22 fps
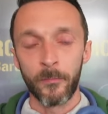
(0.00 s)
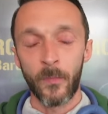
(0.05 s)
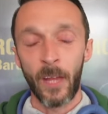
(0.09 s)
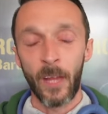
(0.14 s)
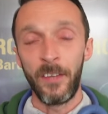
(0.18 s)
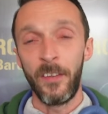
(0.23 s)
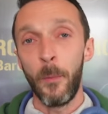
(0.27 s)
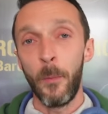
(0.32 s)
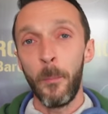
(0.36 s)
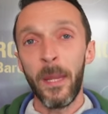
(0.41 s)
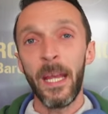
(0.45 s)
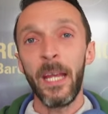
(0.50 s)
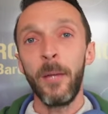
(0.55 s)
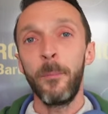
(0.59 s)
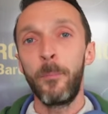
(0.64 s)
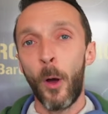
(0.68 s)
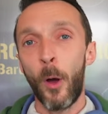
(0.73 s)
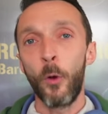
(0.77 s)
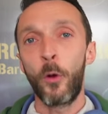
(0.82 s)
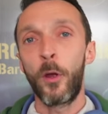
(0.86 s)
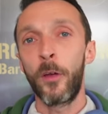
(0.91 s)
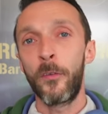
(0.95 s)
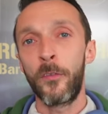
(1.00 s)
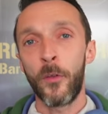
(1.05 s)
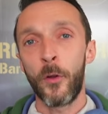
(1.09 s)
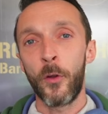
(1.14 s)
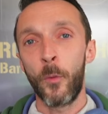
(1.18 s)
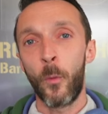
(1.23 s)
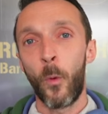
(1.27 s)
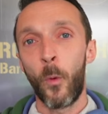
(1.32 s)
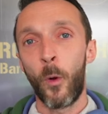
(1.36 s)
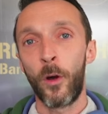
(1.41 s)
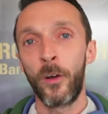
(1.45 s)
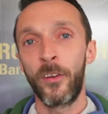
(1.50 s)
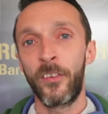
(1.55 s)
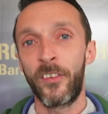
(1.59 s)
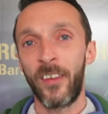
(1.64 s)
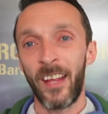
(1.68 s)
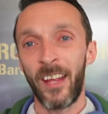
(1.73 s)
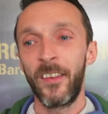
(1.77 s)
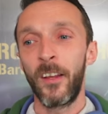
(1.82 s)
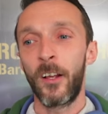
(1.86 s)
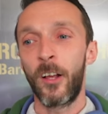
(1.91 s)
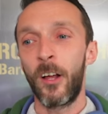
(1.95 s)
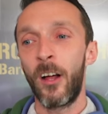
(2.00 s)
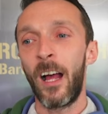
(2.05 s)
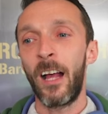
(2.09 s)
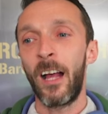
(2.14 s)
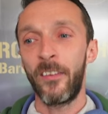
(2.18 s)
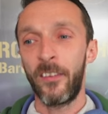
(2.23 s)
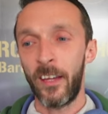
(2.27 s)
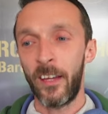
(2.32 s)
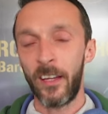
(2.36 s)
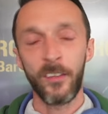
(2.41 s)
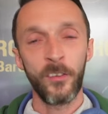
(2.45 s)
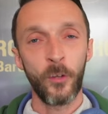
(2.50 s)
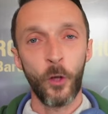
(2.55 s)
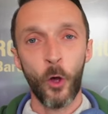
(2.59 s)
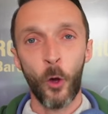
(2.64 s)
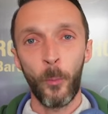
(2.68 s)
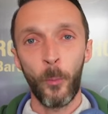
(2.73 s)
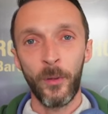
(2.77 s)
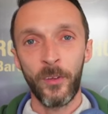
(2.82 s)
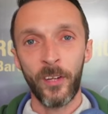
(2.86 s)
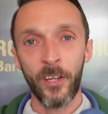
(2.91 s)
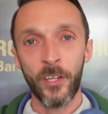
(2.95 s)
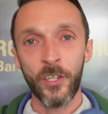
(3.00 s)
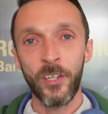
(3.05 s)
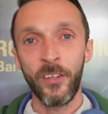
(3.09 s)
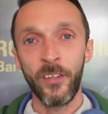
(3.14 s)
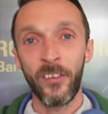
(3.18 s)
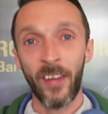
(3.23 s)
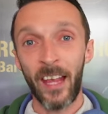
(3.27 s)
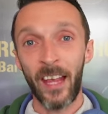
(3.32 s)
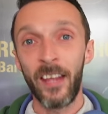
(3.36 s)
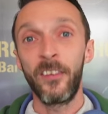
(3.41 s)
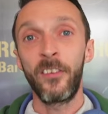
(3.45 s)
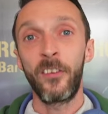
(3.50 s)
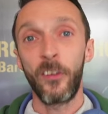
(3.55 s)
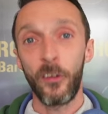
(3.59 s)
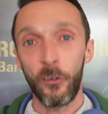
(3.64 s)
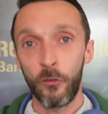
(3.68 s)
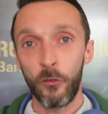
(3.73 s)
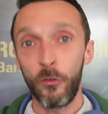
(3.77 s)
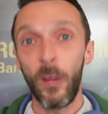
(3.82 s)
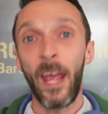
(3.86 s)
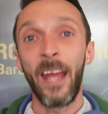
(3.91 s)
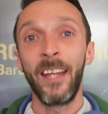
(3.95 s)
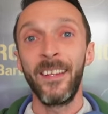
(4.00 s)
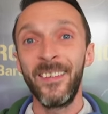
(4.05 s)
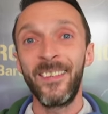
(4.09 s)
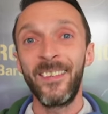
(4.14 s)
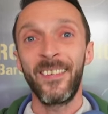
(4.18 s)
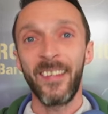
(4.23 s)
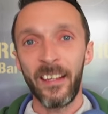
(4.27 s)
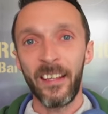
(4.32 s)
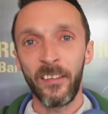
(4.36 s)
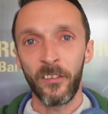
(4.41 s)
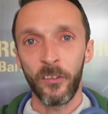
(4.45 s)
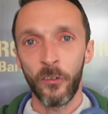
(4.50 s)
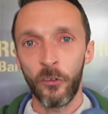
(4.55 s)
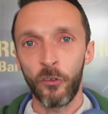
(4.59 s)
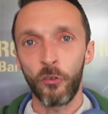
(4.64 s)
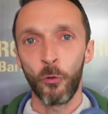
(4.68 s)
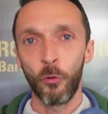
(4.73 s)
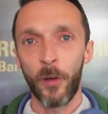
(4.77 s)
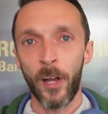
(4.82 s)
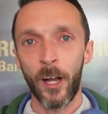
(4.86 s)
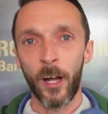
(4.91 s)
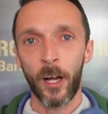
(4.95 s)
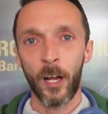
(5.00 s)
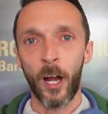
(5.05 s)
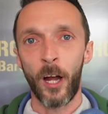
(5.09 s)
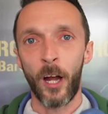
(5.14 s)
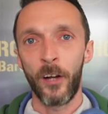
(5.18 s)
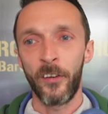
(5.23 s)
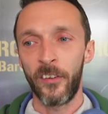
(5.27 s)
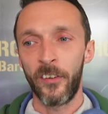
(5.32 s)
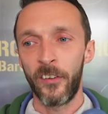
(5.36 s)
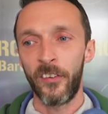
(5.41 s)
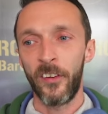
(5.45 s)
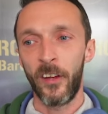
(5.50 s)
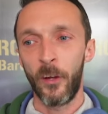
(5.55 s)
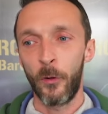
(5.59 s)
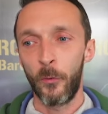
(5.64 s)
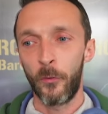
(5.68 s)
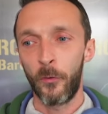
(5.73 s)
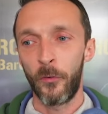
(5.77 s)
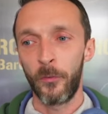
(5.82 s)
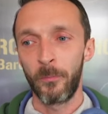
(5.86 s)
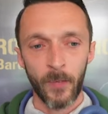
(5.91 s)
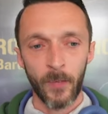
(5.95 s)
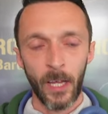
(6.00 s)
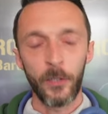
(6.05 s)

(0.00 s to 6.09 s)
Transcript: And the main bulk of the rewards in the classic competitions is in-season Sorare cards itself.